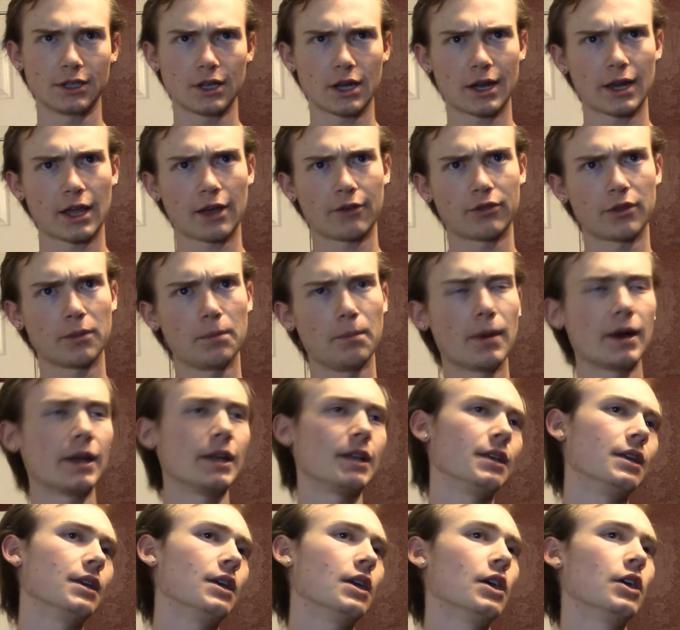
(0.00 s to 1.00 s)
not have the
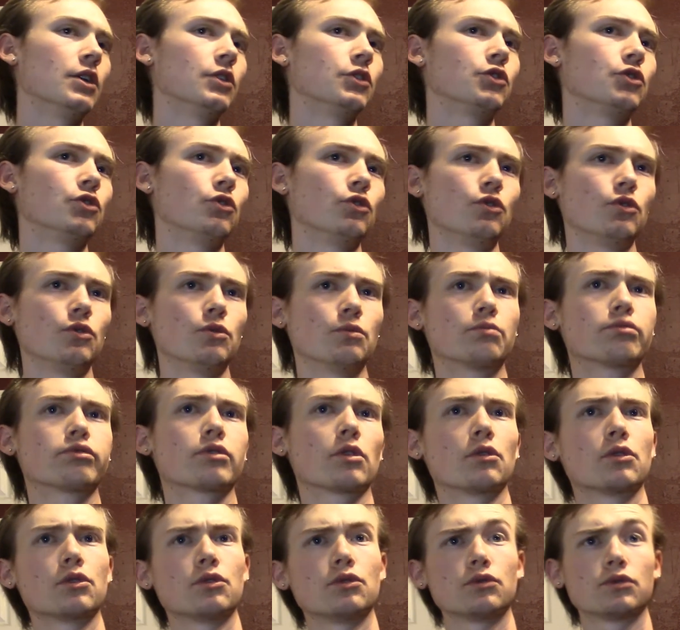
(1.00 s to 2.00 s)
money to
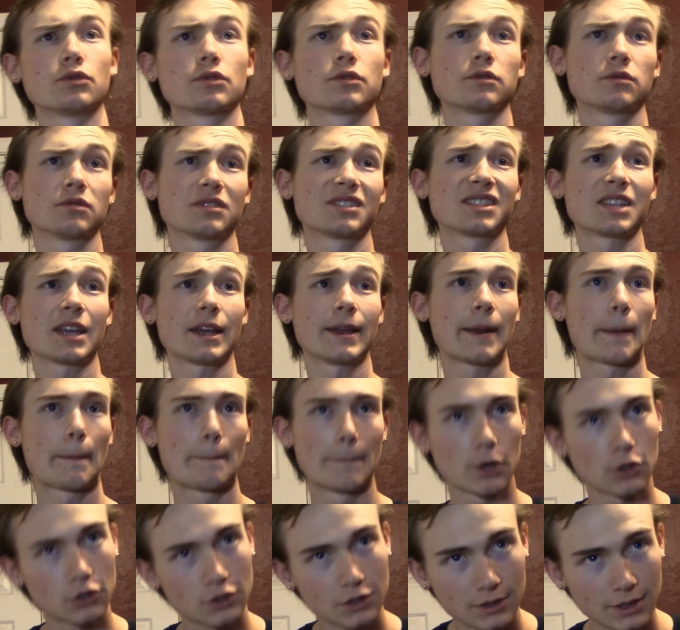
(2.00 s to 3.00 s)
produce said
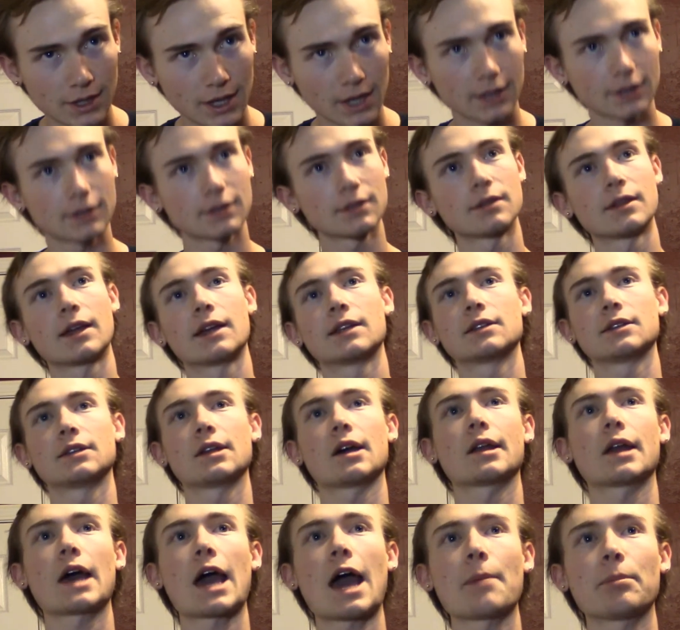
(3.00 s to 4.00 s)
merchandise, and that did
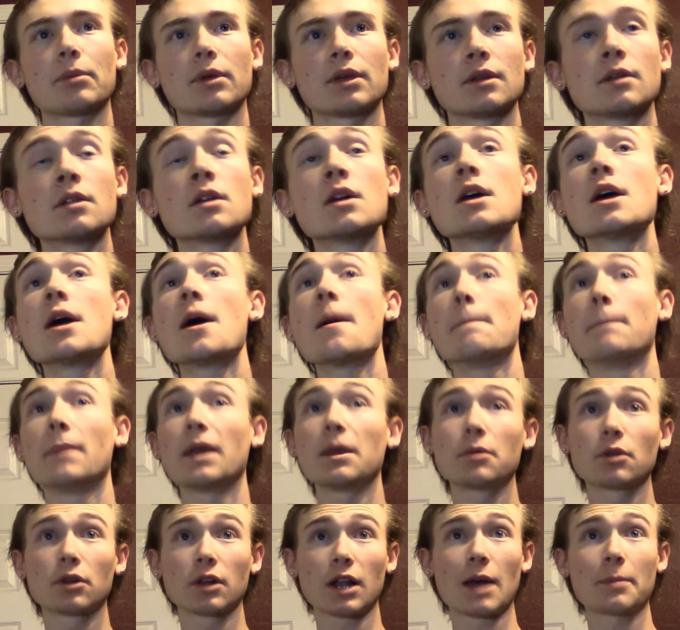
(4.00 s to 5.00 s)
not happen.
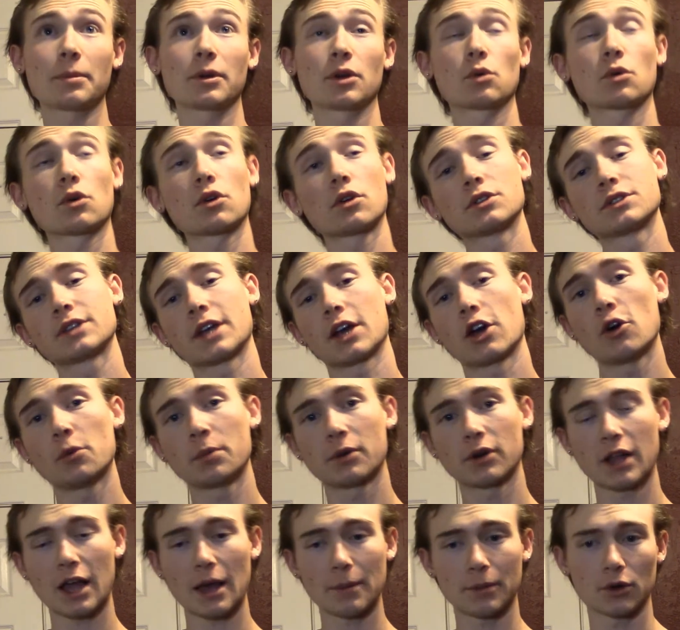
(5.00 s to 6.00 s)
Maybe it'll happen at Worlds. I hope
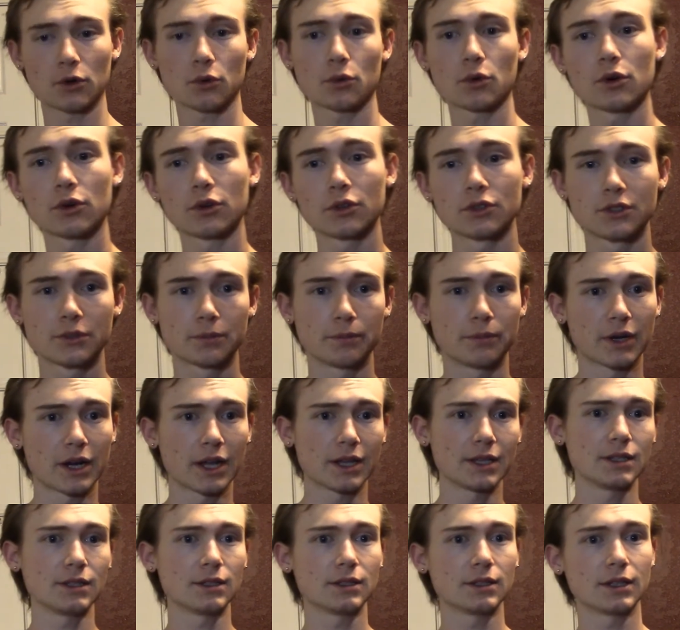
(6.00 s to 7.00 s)
it'll happen at Worlds, but I
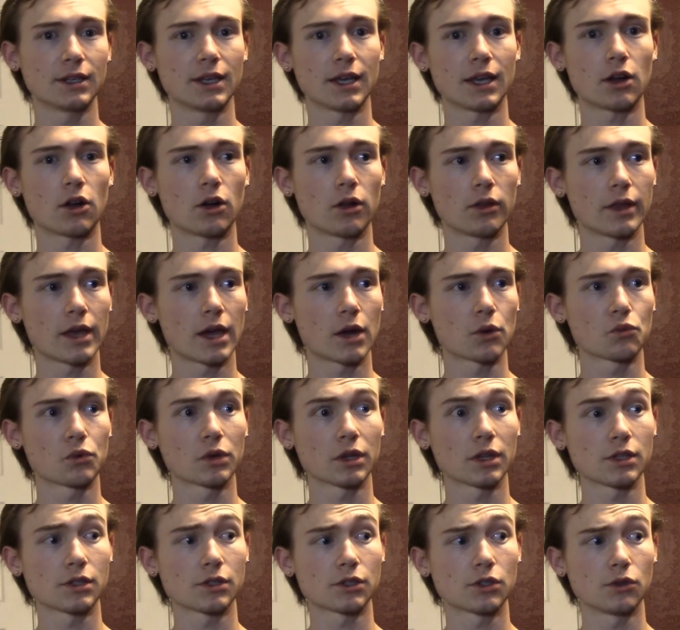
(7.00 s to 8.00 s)
need to get on that
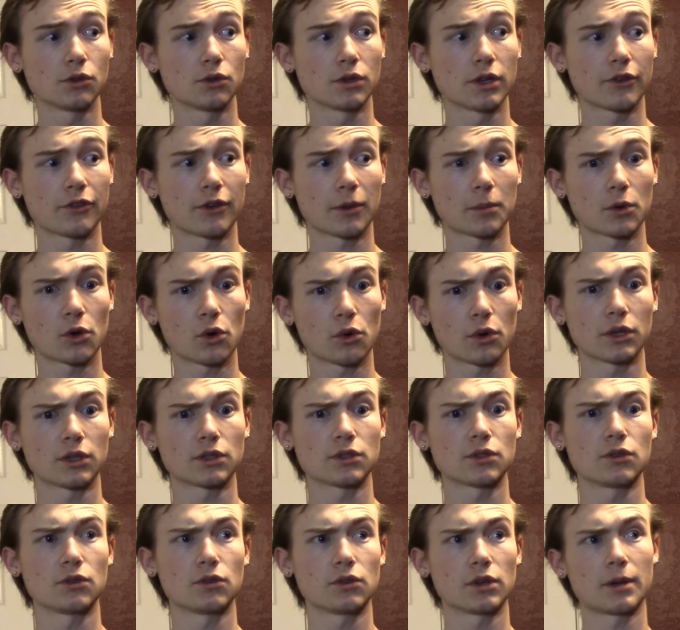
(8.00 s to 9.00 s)
really soon if I'm going
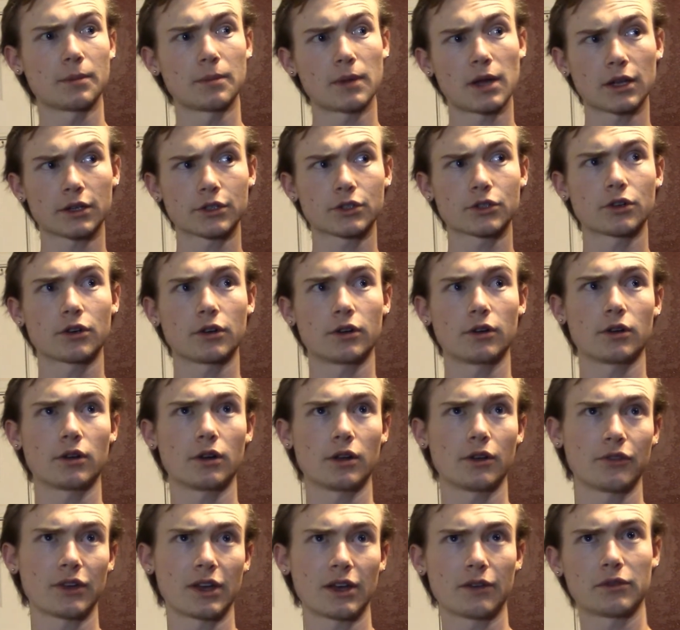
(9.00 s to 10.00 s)
to, and I'm not sure
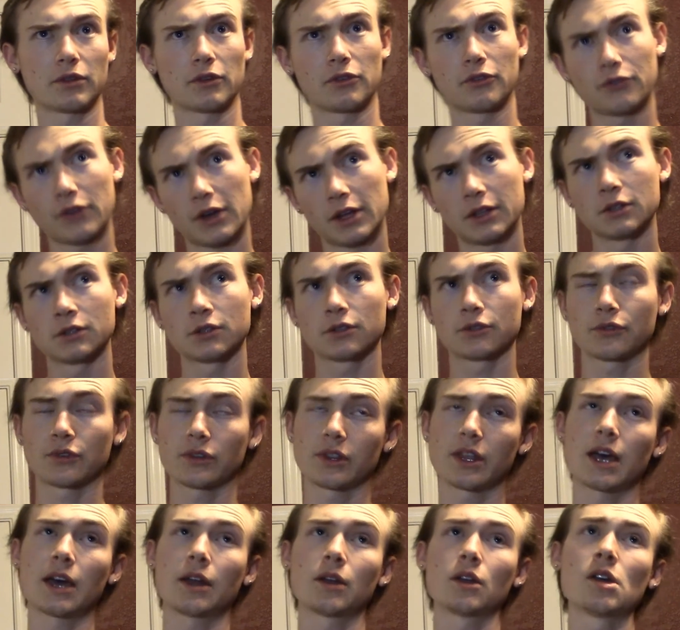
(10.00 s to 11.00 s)
if I have the funds for
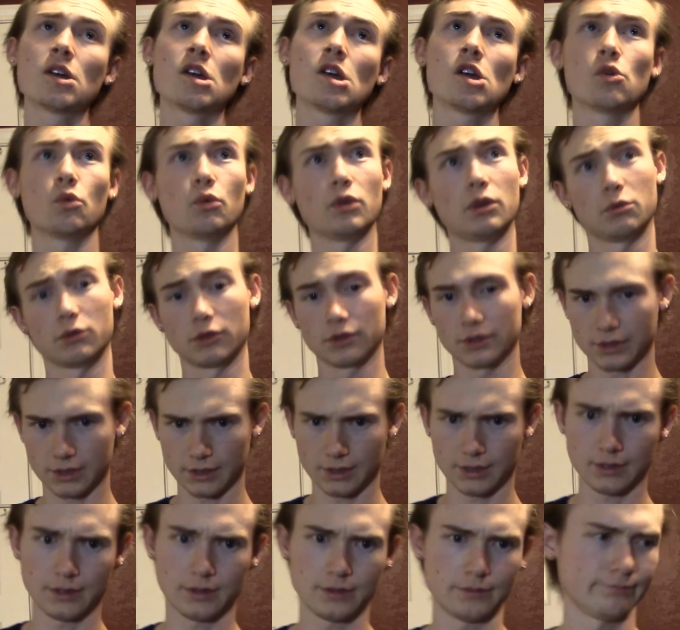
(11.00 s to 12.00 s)
that. We will
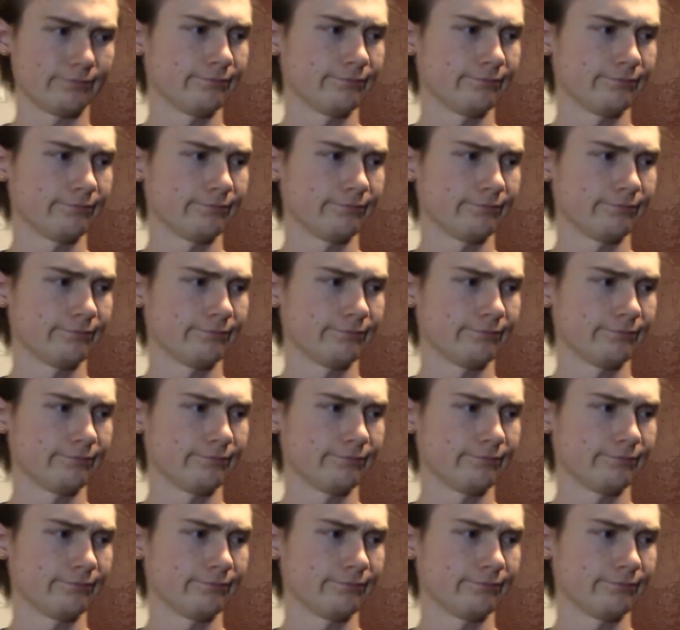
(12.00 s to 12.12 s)
see.